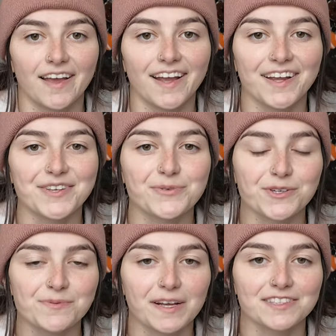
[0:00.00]
Hi guys,
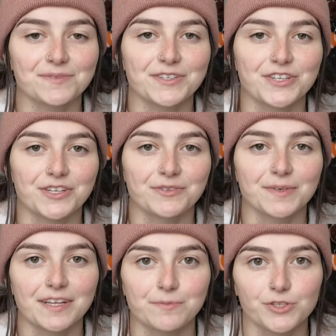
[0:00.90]
welcome back to my channel.
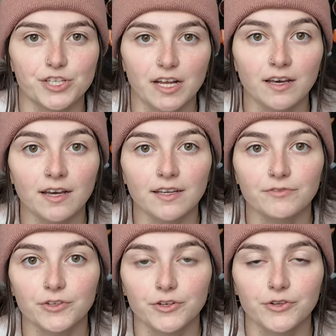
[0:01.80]
My name is Jenna
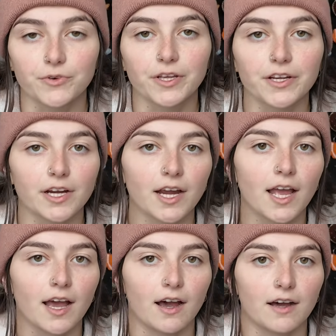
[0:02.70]
if you're new here.
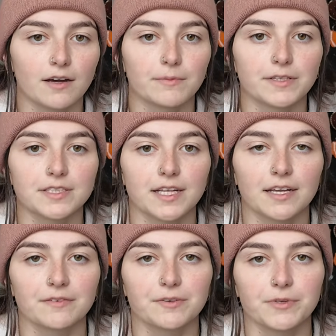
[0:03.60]
And today
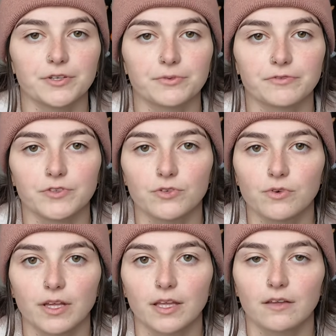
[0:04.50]
I'm going to be
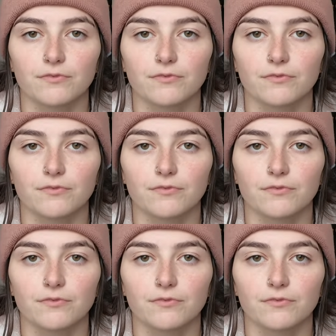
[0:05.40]
reviewing